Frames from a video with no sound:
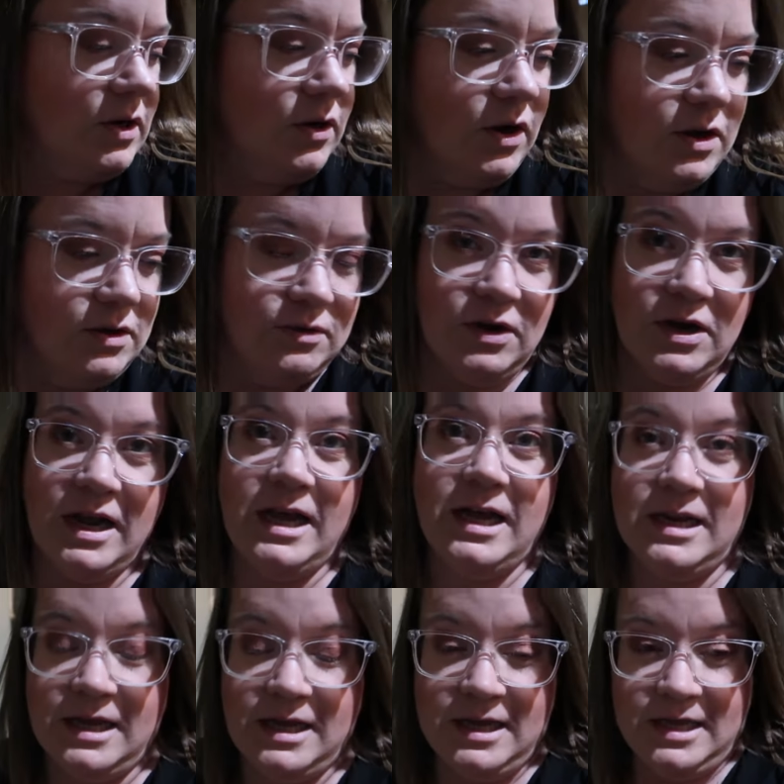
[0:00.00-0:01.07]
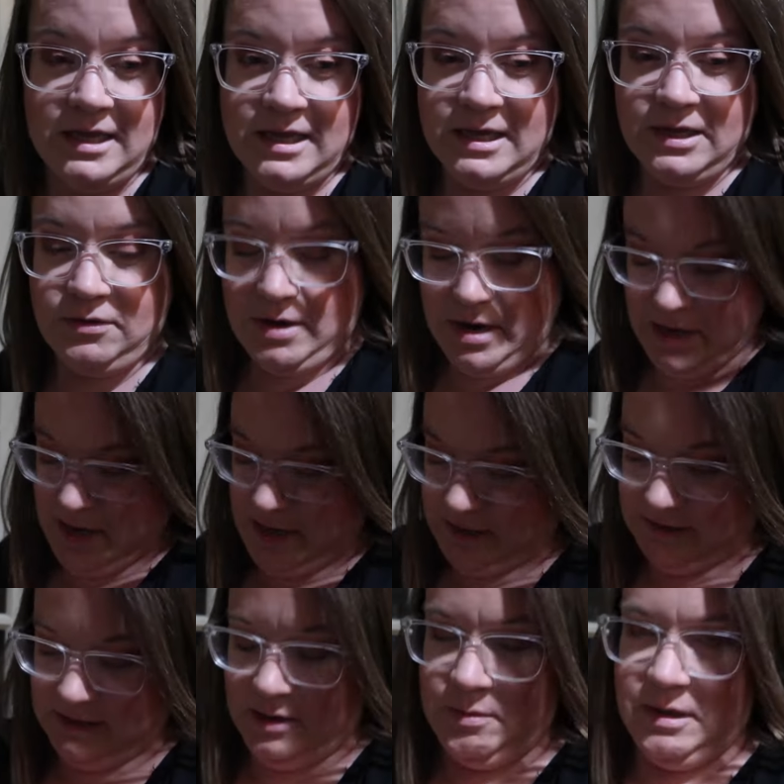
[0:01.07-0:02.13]
um, her owner had
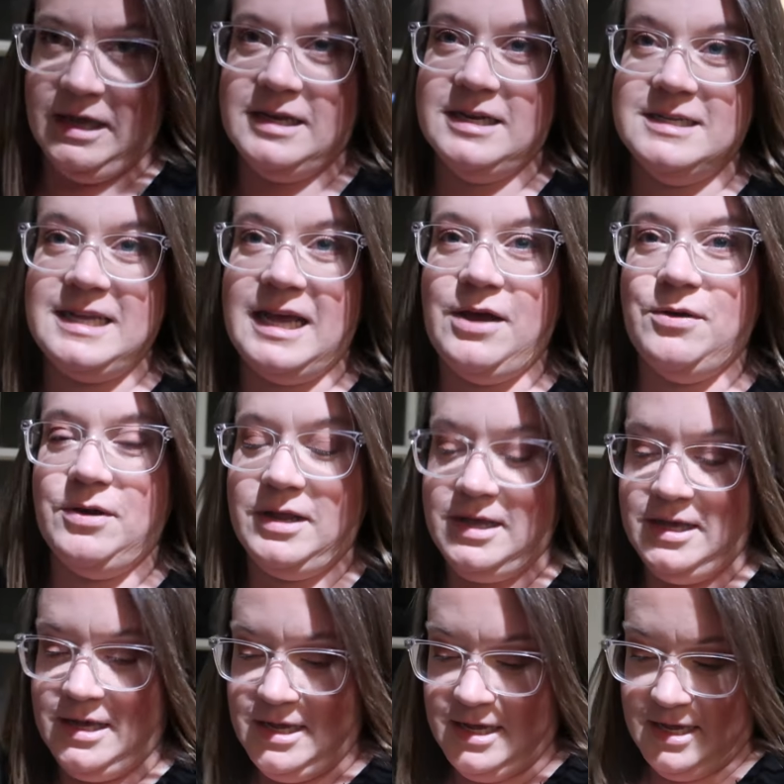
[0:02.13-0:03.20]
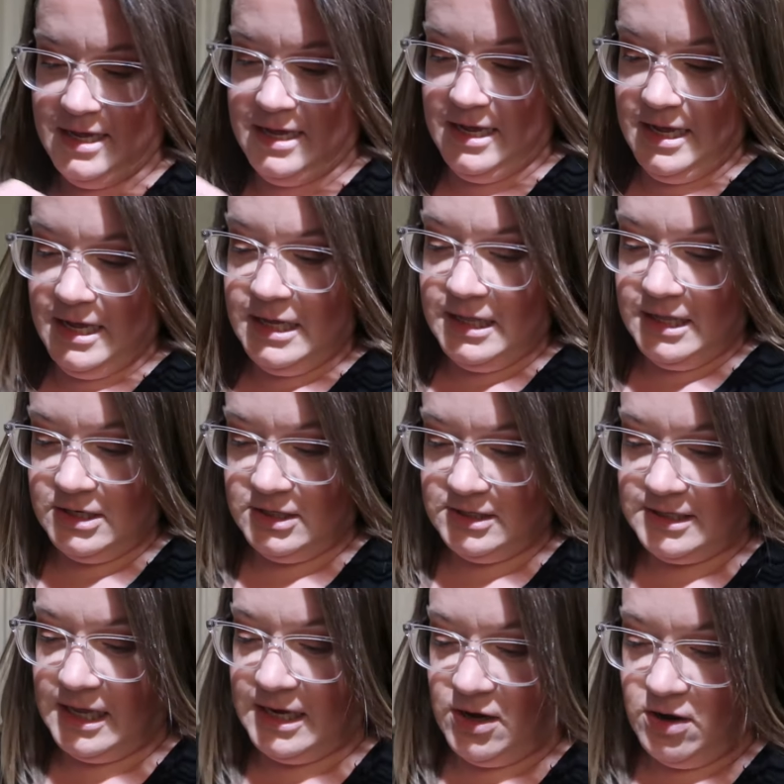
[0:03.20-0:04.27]
grandkids coming into town that
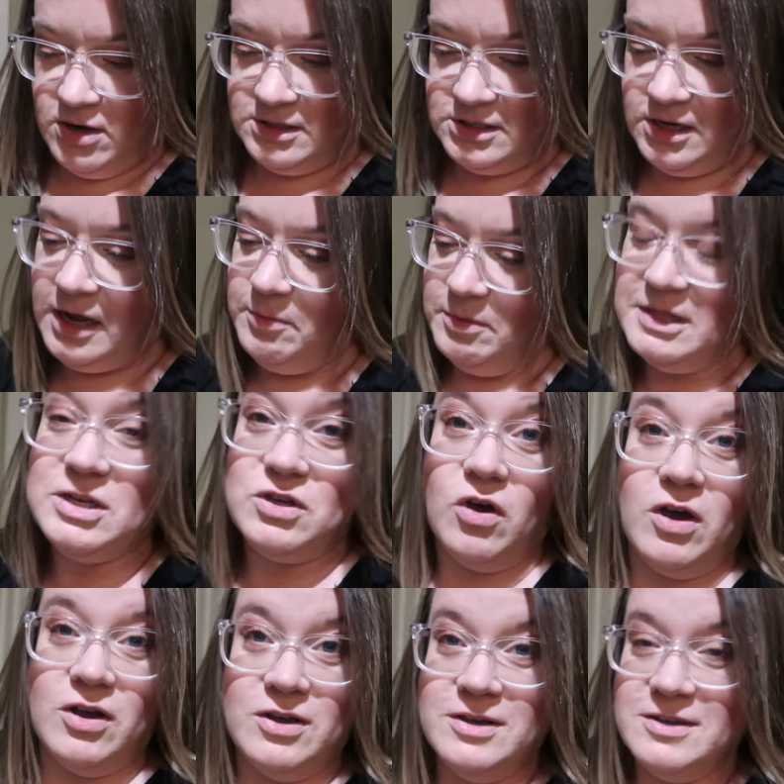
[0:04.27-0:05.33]
just have a hard time dog.